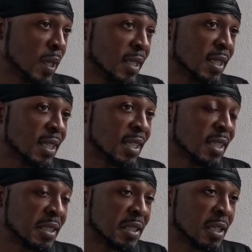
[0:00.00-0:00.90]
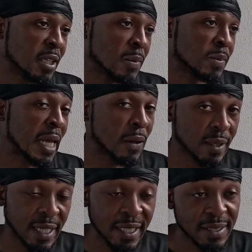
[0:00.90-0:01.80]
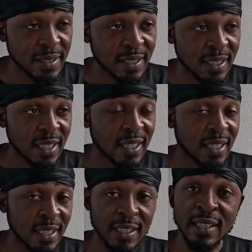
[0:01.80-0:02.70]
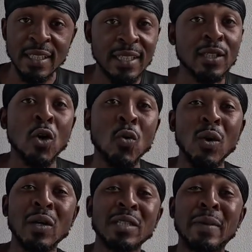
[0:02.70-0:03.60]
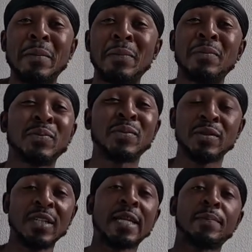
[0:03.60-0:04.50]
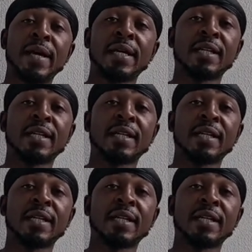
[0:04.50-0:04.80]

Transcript: But nowadays, this whole world is about you gotta pay.